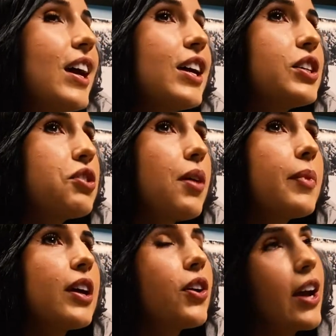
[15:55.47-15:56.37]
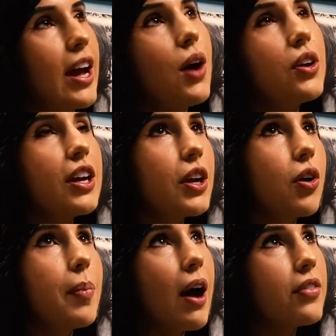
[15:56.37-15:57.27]
So I'm like, okay, how can I go
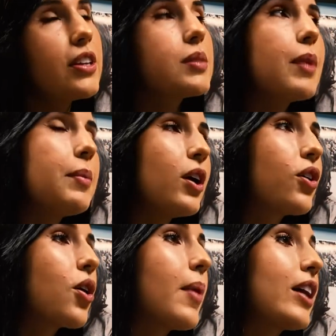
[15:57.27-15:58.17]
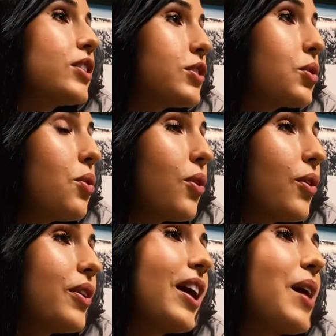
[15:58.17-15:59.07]
about this? Maybe I'll go back to
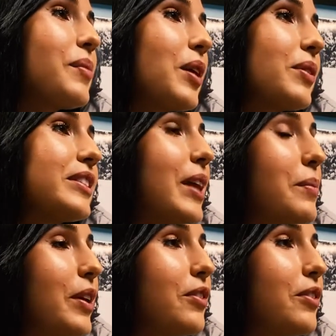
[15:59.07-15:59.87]
school. And I wasn't that big of a